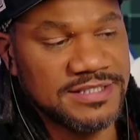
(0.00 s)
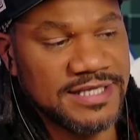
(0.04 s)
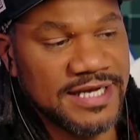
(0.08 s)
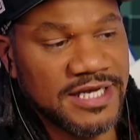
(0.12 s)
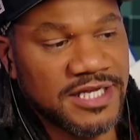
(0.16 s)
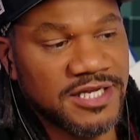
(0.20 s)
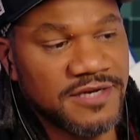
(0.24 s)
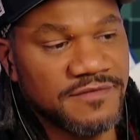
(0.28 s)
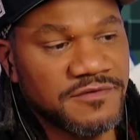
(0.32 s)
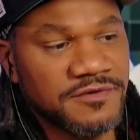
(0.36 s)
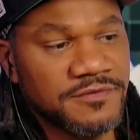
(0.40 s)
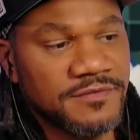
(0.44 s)

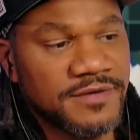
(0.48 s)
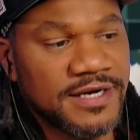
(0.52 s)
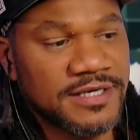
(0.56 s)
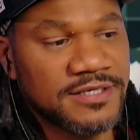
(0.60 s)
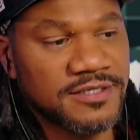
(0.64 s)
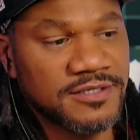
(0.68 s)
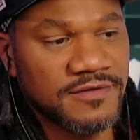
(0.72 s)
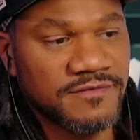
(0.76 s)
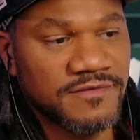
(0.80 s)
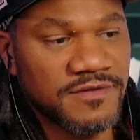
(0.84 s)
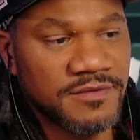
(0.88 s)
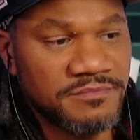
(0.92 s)
executive
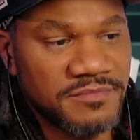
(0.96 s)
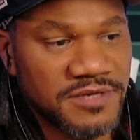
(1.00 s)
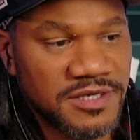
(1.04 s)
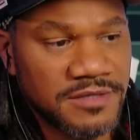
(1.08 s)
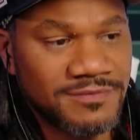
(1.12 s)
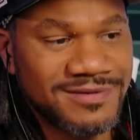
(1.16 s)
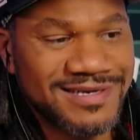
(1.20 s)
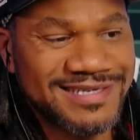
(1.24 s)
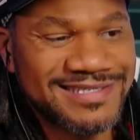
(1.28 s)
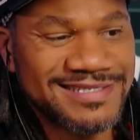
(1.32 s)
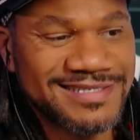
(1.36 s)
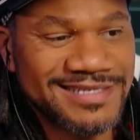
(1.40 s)
director of the
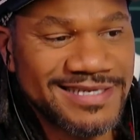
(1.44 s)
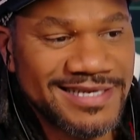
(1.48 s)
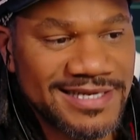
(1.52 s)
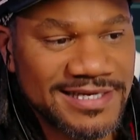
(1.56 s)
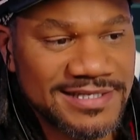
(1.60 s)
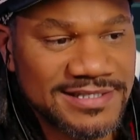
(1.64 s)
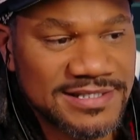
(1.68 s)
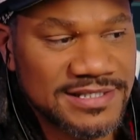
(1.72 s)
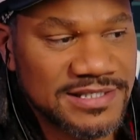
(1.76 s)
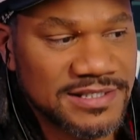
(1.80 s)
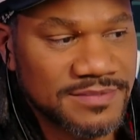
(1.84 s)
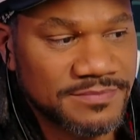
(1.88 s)
Midwest
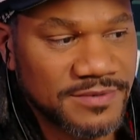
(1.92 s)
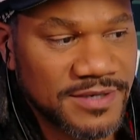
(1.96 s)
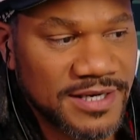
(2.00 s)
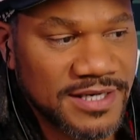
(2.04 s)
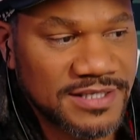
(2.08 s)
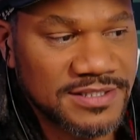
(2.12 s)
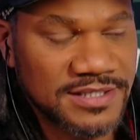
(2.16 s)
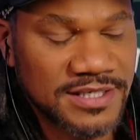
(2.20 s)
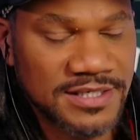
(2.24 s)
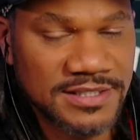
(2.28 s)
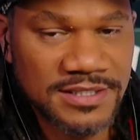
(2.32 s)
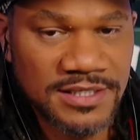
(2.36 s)
Innocence
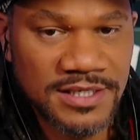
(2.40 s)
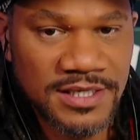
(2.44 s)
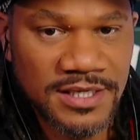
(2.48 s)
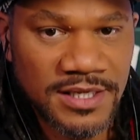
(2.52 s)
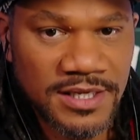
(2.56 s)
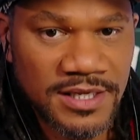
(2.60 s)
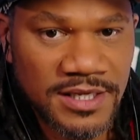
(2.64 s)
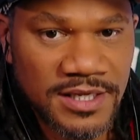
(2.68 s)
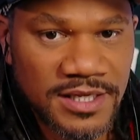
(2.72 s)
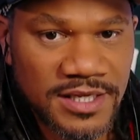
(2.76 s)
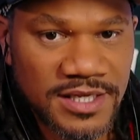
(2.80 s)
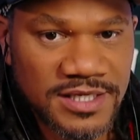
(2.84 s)
Project,
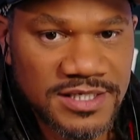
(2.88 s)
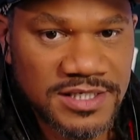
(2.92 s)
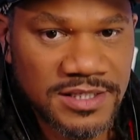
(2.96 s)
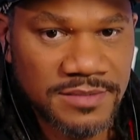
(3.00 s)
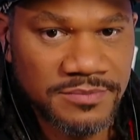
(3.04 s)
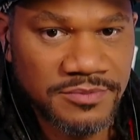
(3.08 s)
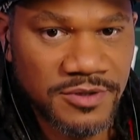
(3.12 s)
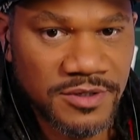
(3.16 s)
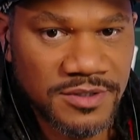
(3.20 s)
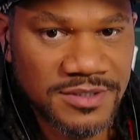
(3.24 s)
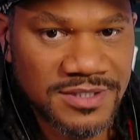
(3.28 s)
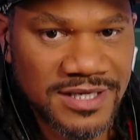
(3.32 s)
and
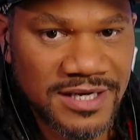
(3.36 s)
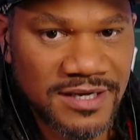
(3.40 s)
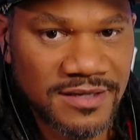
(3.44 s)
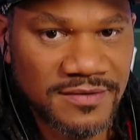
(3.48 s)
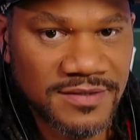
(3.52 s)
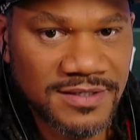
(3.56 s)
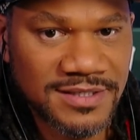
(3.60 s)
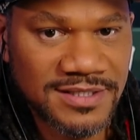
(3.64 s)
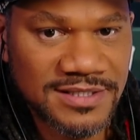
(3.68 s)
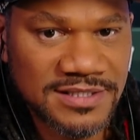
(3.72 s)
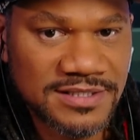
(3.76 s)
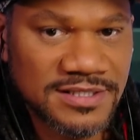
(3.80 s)
she broke
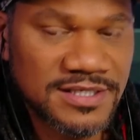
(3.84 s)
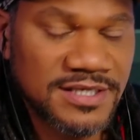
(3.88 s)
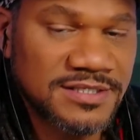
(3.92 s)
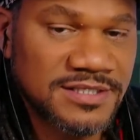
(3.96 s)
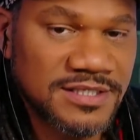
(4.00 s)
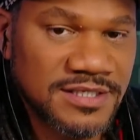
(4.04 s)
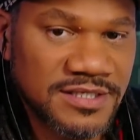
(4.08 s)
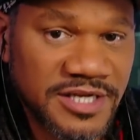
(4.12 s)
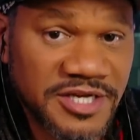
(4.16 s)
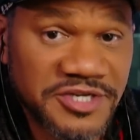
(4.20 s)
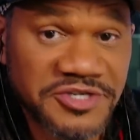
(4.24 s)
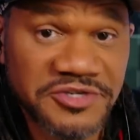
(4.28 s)
down the
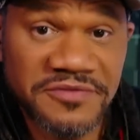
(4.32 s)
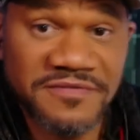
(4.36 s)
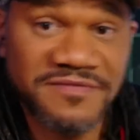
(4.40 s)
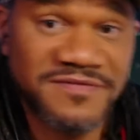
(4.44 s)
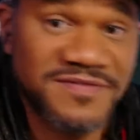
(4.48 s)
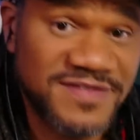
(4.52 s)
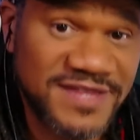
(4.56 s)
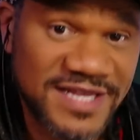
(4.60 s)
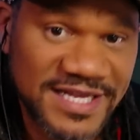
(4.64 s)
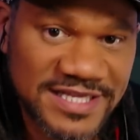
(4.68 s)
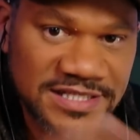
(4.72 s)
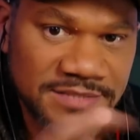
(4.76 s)
disgusting nature
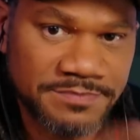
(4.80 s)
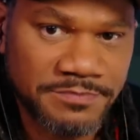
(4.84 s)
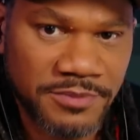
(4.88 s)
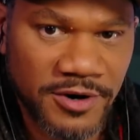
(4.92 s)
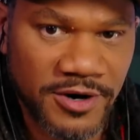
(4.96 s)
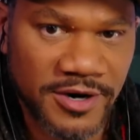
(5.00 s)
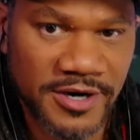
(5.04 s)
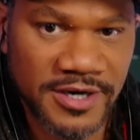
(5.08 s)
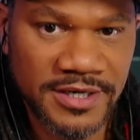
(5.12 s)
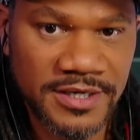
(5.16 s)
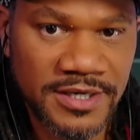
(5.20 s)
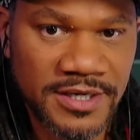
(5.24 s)
of this
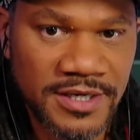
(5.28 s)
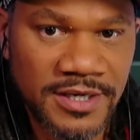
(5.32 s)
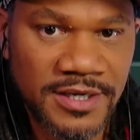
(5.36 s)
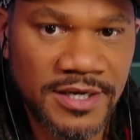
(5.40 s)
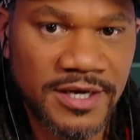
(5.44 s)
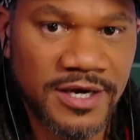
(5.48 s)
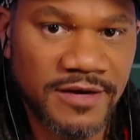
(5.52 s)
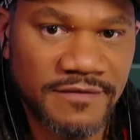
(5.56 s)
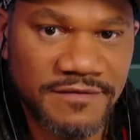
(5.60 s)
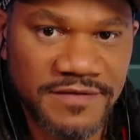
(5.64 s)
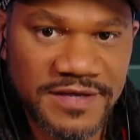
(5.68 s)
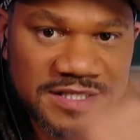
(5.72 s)
part
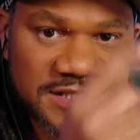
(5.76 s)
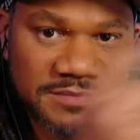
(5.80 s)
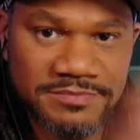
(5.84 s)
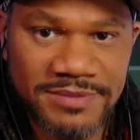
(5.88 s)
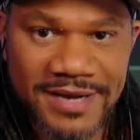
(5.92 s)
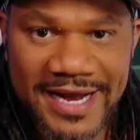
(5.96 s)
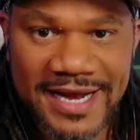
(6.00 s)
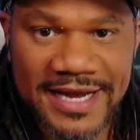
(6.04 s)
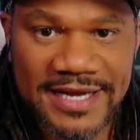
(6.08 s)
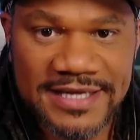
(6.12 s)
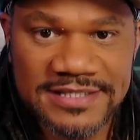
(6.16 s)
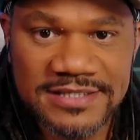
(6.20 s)
of his
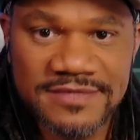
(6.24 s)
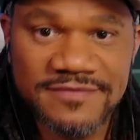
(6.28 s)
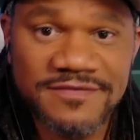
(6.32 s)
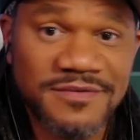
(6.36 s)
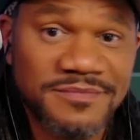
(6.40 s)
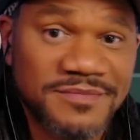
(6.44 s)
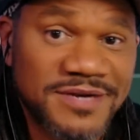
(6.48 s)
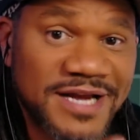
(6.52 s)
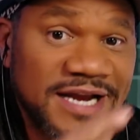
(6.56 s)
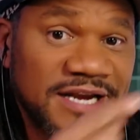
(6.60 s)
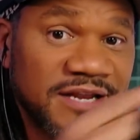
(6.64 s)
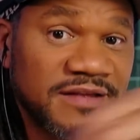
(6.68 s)
past
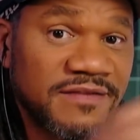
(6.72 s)
from